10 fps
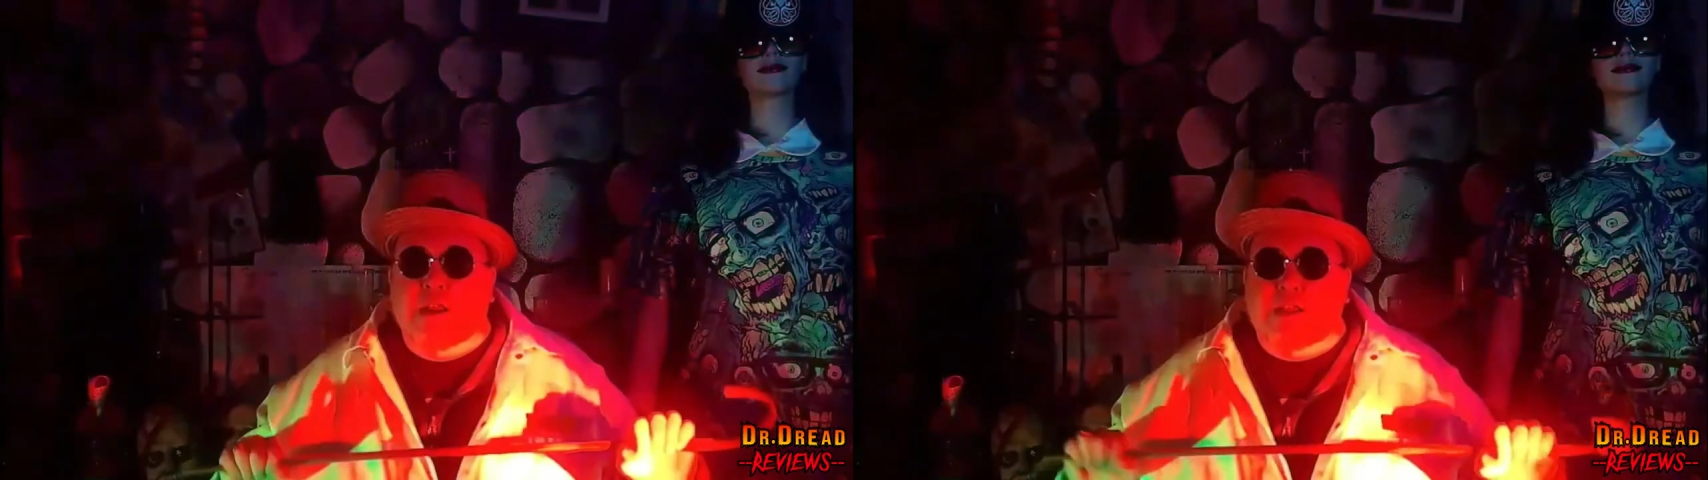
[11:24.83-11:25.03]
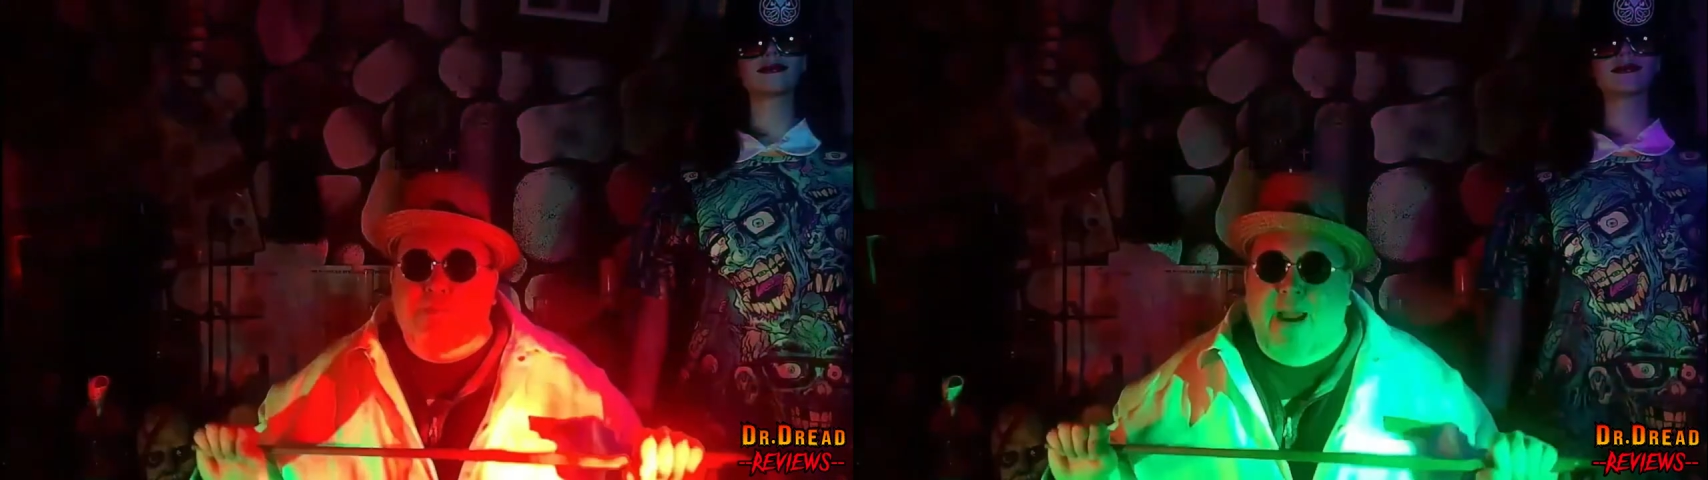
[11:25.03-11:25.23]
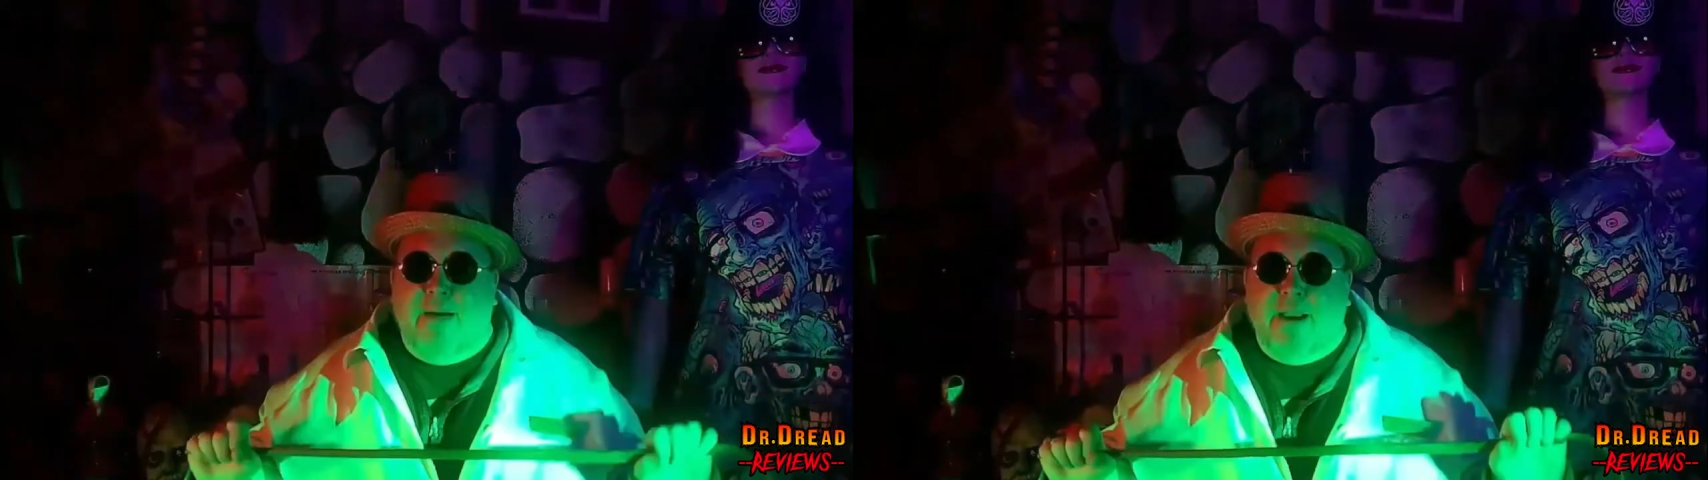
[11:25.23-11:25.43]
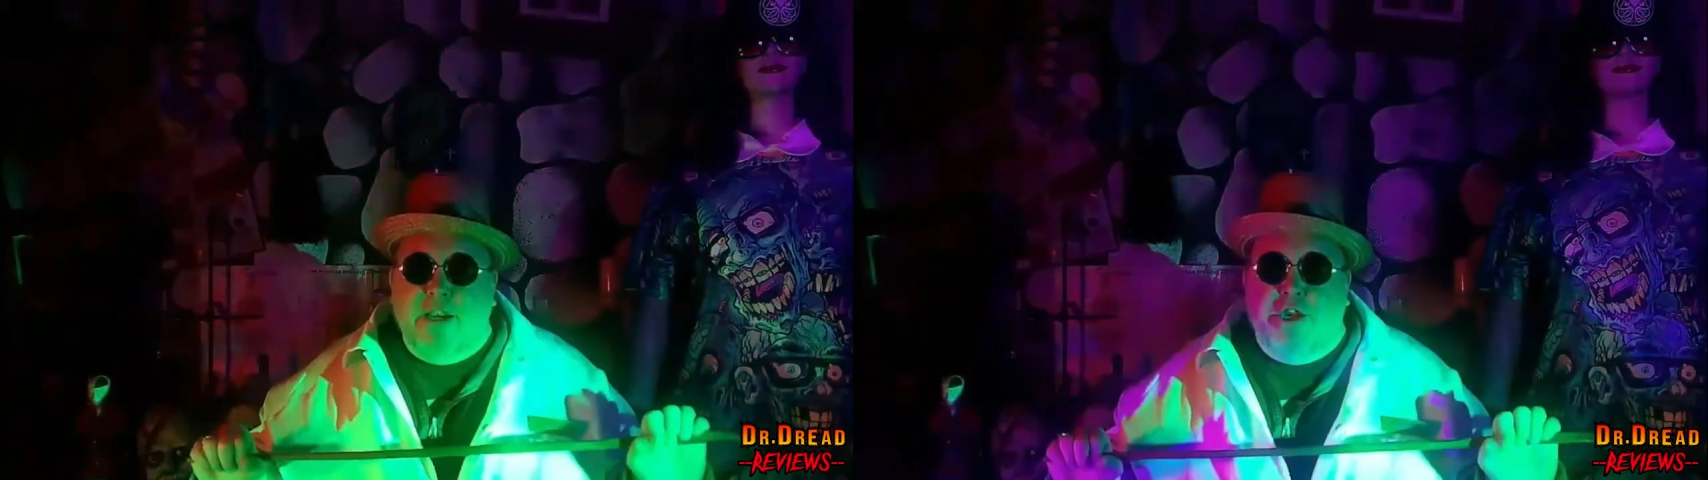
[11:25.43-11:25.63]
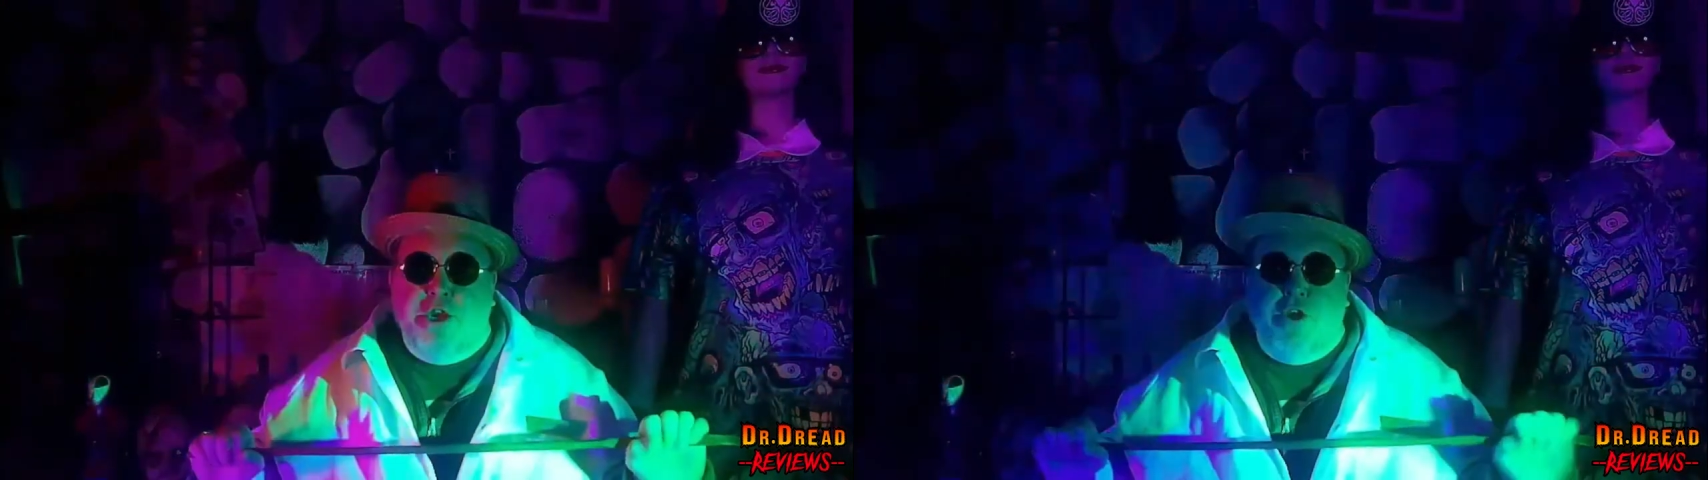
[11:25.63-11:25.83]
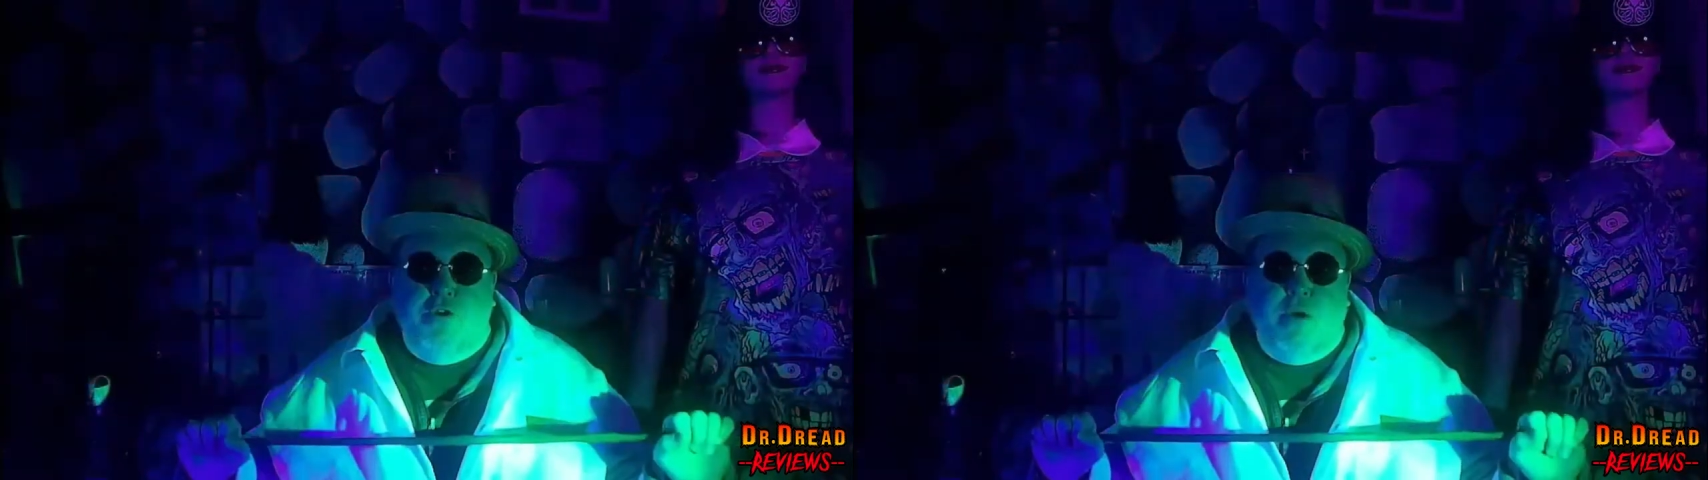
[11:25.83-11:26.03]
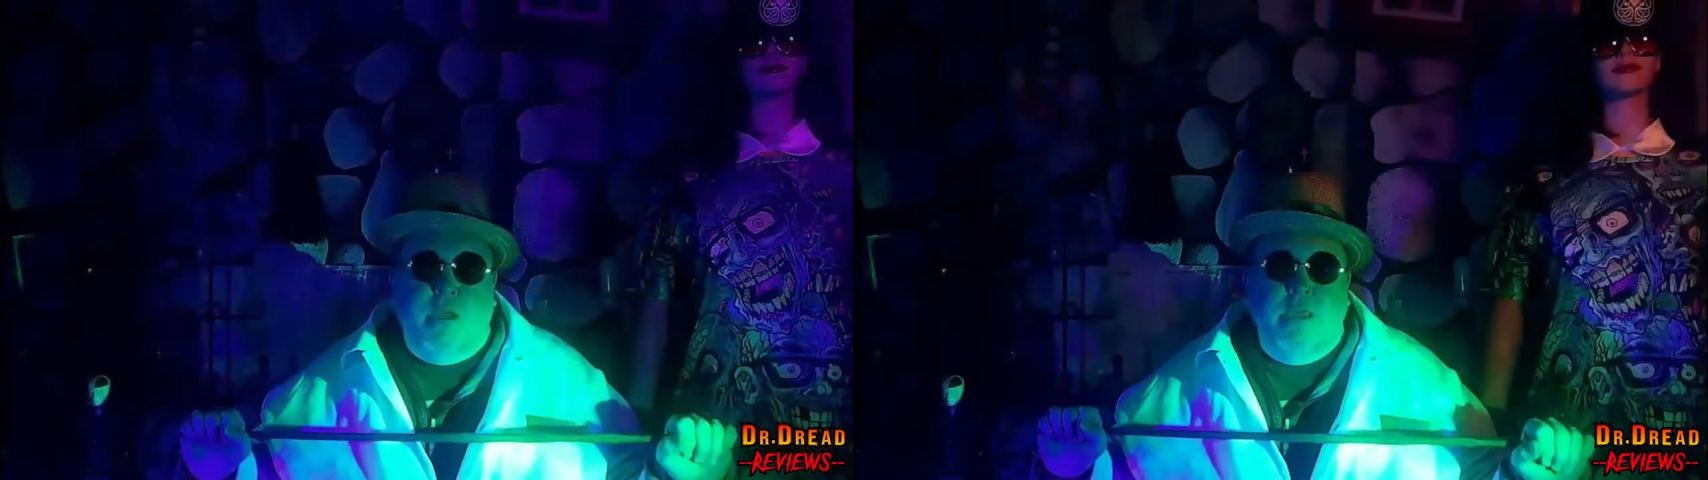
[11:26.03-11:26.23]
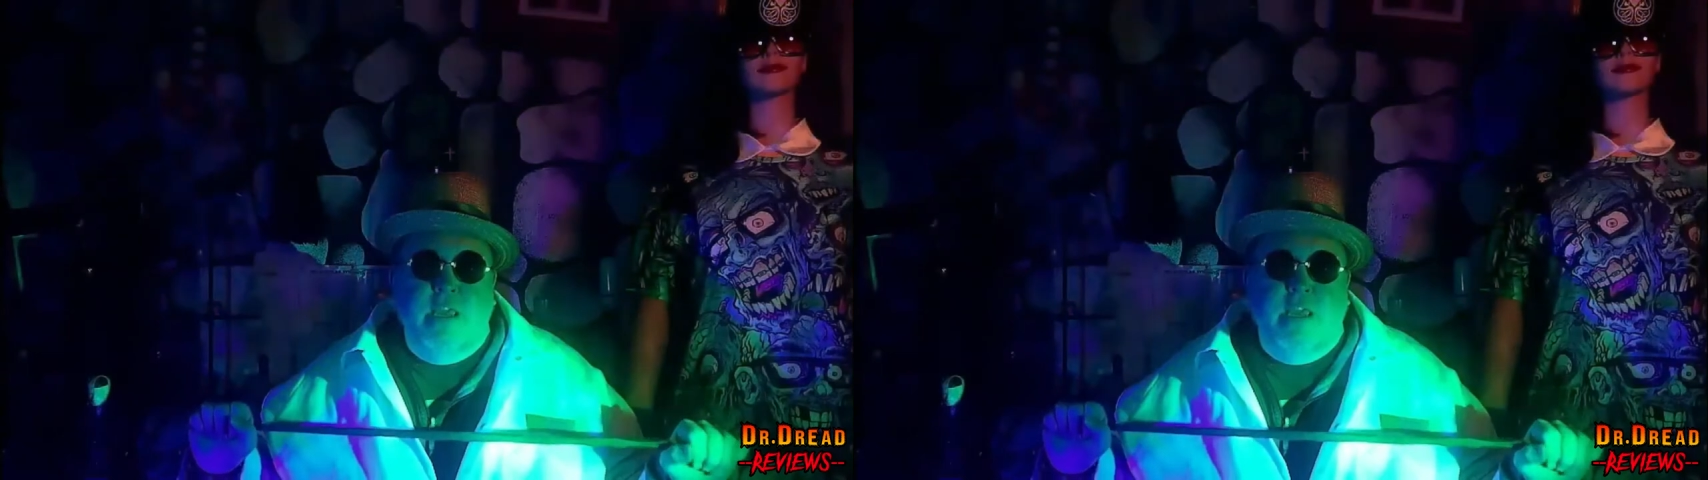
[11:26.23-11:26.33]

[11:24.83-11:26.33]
is married to